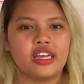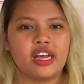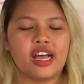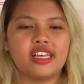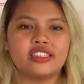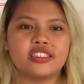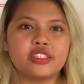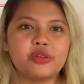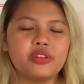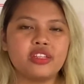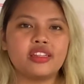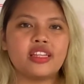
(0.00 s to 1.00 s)
And so
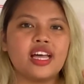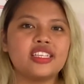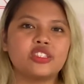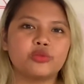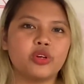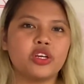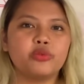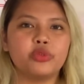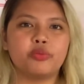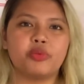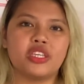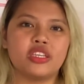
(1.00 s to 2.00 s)
the last one
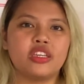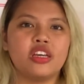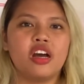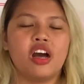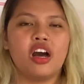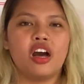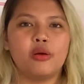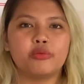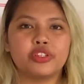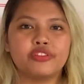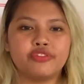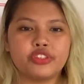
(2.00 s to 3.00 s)
would be
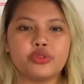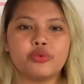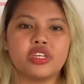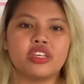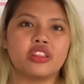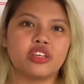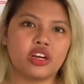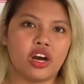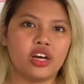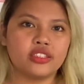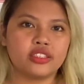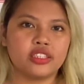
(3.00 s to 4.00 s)
reviewing the
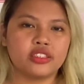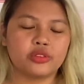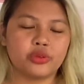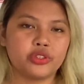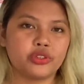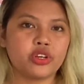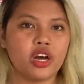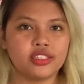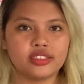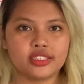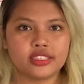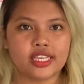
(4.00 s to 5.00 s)
content or your
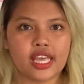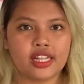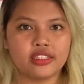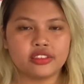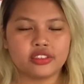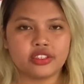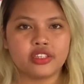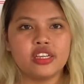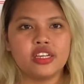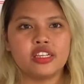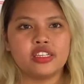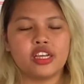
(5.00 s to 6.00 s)
content calendar.
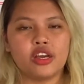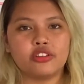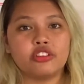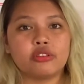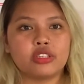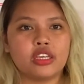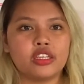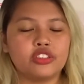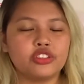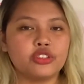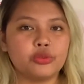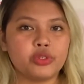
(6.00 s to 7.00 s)
Now you can
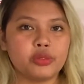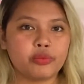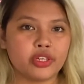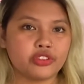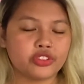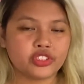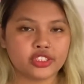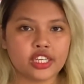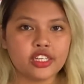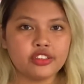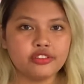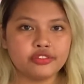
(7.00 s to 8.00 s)
do it by
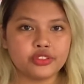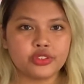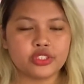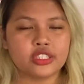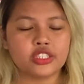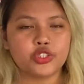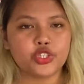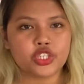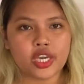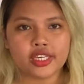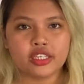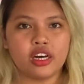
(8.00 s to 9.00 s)
yourself to just
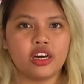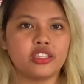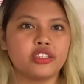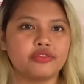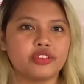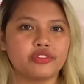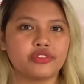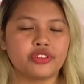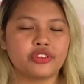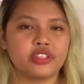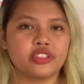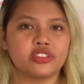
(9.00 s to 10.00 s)
check on if
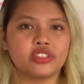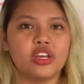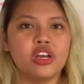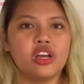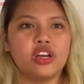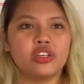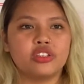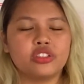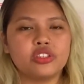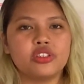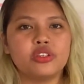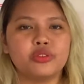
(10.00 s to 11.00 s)
everything's
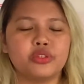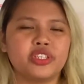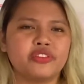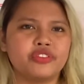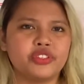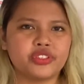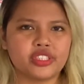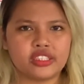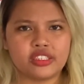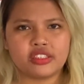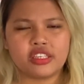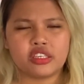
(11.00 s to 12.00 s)
good or if there's
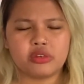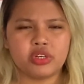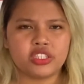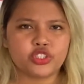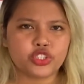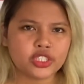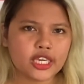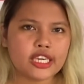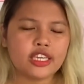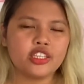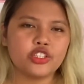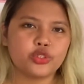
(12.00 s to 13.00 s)
anything you want to
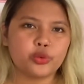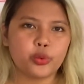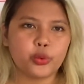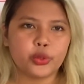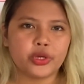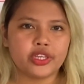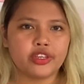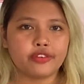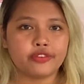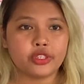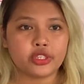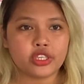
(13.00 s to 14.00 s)
change or if
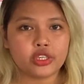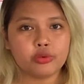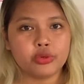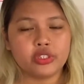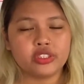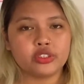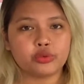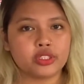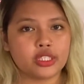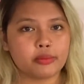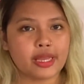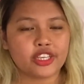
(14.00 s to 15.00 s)
the keywords
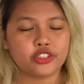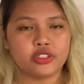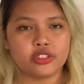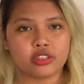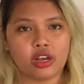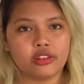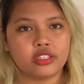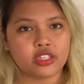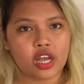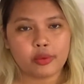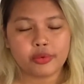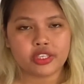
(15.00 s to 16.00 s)
really matches on the
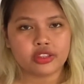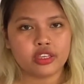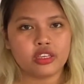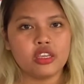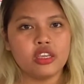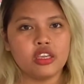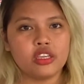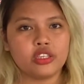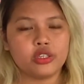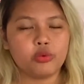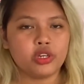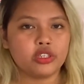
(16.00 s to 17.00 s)
topic that
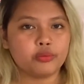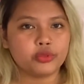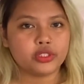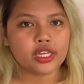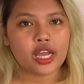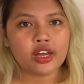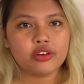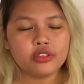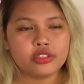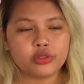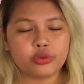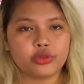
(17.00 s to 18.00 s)
you want to put
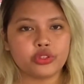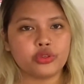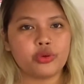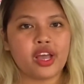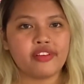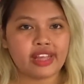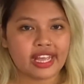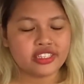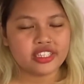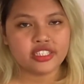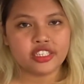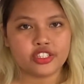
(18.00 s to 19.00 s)
out or you have
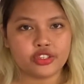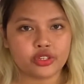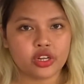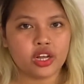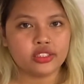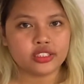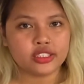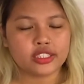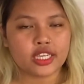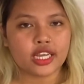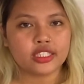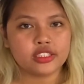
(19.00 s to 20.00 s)
added in your content
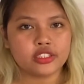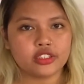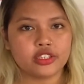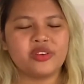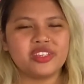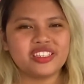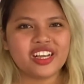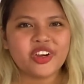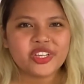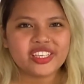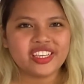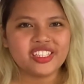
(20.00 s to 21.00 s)
calendar. Now in our
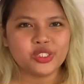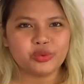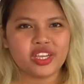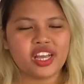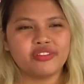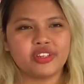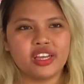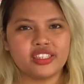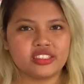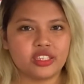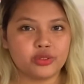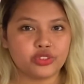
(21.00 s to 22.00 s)
case, we have our
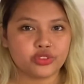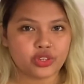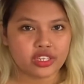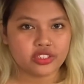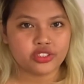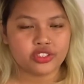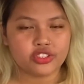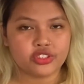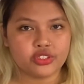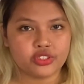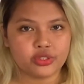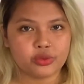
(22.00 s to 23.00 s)
SEO strategist
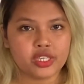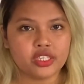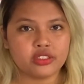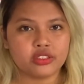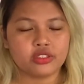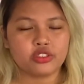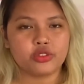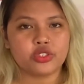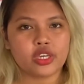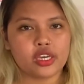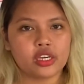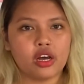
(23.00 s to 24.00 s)
to do it, to
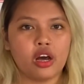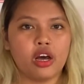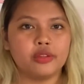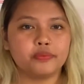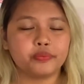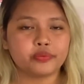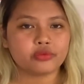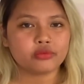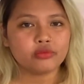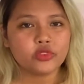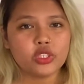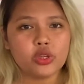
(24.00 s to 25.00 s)
check on
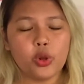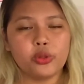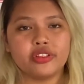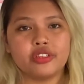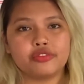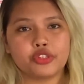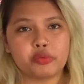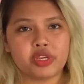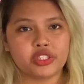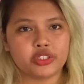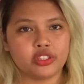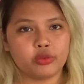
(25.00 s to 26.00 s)
all the
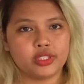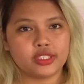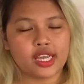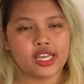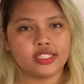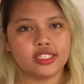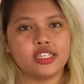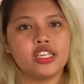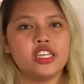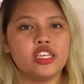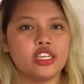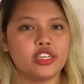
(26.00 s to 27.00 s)
information that was added,
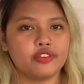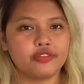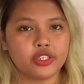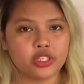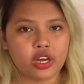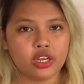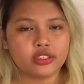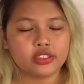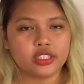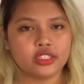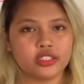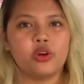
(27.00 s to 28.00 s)
if the
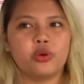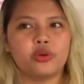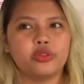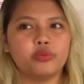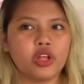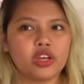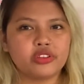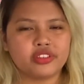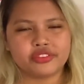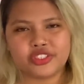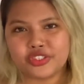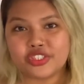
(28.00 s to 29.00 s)
content or the blog
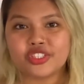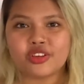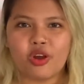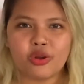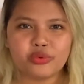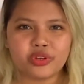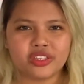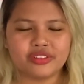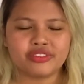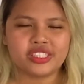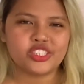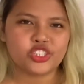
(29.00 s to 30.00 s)
references are
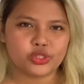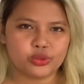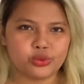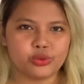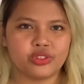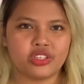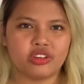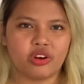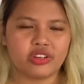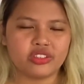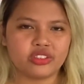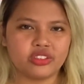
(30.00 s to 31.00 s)
relevant to the
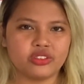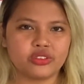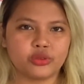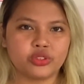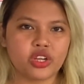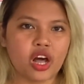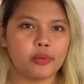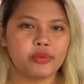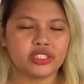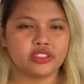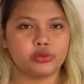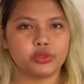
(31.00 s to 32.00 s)
articles or
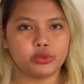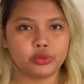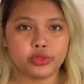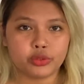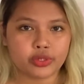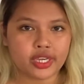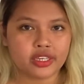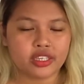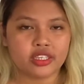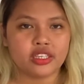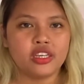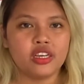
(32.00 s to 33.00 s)
topics that we will be
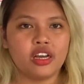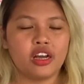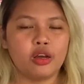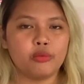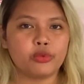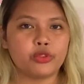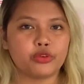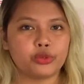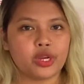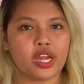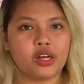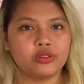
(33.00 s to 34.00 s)
writing
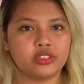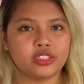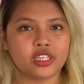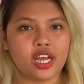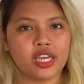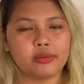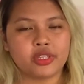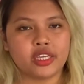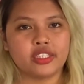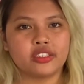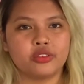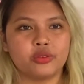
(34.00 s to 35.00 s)
throughout the
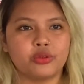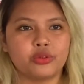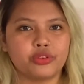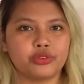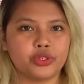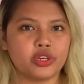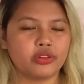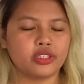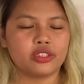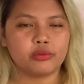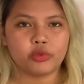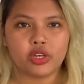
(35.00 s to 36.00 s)
timeline or throughout
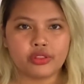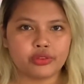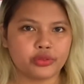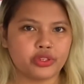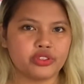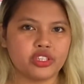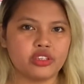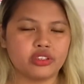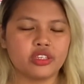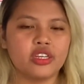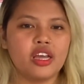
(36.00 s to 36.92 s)
like a month or a year.